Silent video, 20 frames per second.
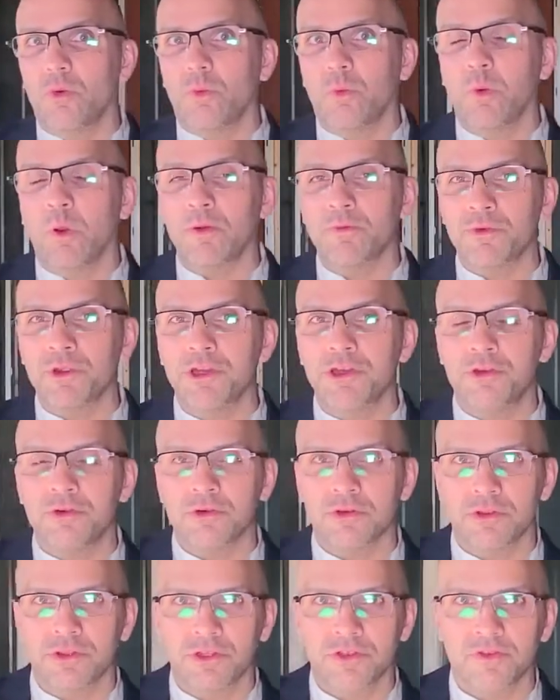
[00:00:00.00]
what we do
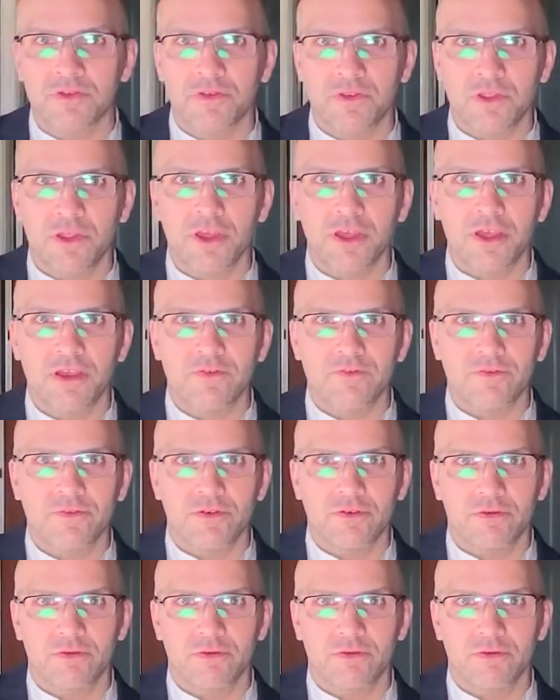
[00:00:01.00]
in this life